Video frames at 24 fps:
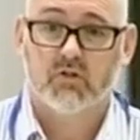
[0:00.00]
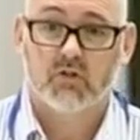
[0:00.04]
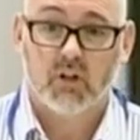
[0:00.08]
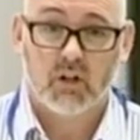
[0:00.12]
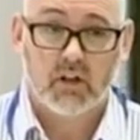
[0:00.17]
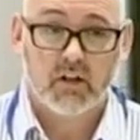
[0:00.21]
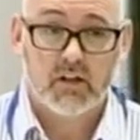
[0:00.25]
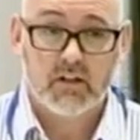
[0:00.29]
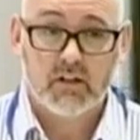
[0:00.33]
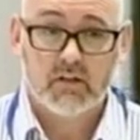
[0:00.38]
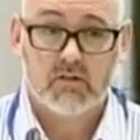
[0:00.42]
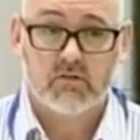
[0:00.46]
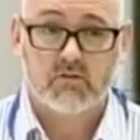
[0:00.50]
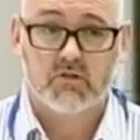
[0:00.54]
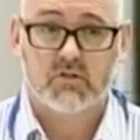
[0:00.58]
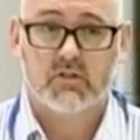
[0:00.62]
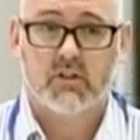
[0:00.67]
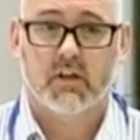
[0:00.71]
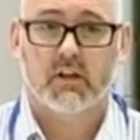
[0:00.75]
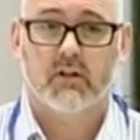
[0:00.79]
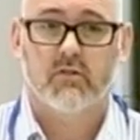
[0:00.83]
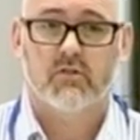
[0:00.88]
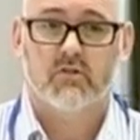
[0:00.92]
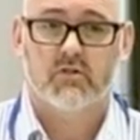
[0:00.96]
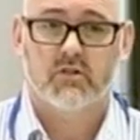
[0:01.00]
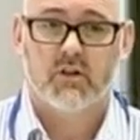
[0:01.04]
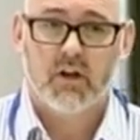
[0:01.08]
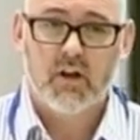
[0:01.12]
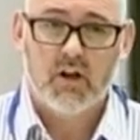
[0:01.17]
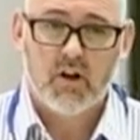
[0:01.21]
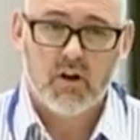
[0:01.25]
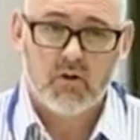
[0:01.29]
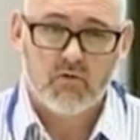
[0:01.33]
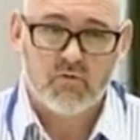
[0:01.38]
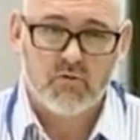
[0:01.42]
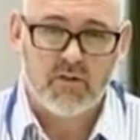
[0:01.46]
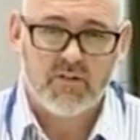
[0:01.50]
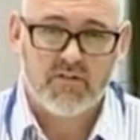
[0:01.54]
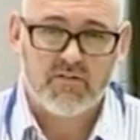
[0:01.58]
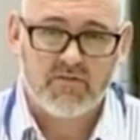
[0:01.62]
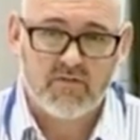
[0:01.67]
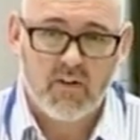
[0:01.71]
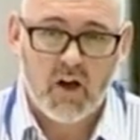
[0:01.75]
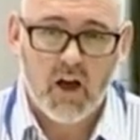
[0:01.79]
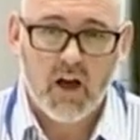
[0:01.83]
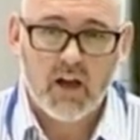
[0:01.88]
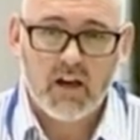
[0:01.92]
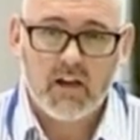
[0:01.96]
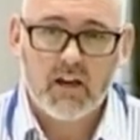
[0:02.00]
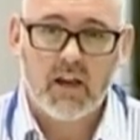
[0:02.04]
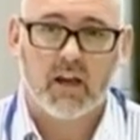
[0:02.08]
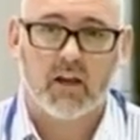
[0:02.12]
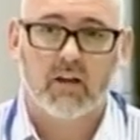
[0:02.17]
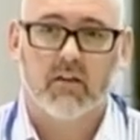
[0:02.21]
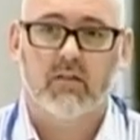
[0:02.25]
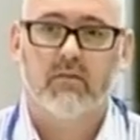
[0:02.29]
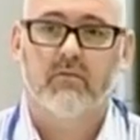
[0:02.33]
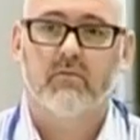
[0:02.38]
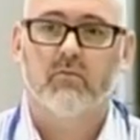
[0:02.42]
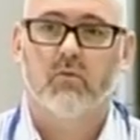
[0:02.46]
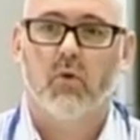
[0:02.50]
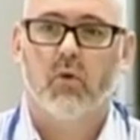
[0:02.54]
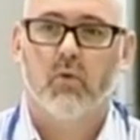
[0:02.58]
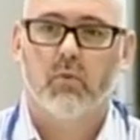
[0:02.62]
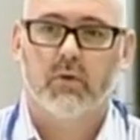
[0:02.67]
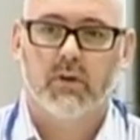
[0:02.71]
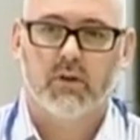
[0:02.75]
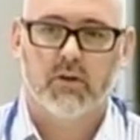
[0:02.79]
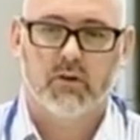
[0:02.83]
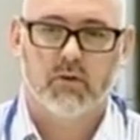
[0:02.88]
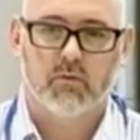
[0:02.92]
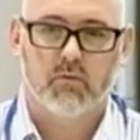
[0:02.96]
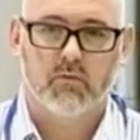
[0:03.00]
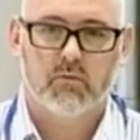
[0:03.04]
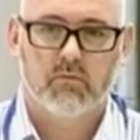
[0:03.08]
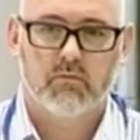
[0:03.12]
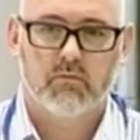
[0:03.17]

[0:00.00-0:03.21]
the clinical skills, refining what we do.